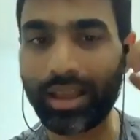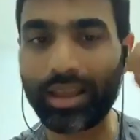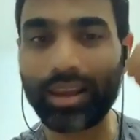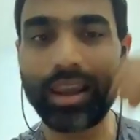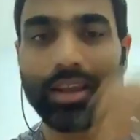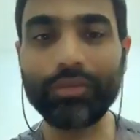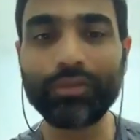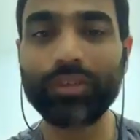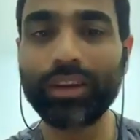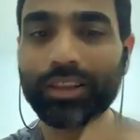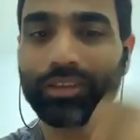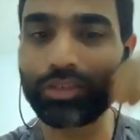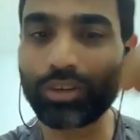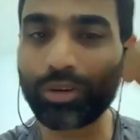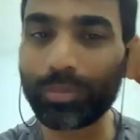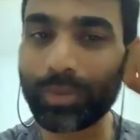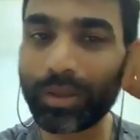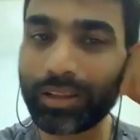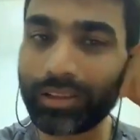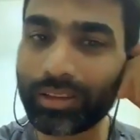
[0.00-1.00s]
I left
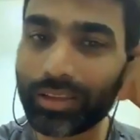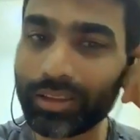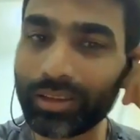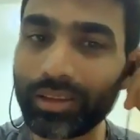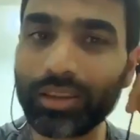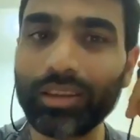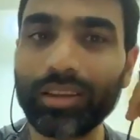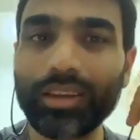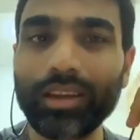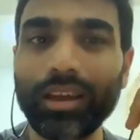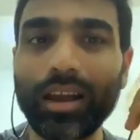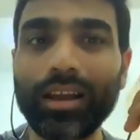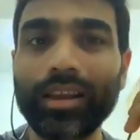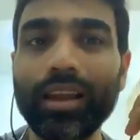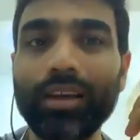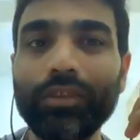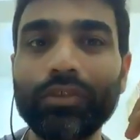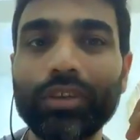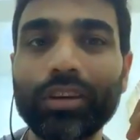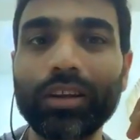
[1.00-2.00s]
naturopathy, I
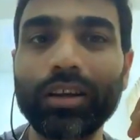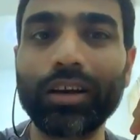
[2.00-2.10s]
left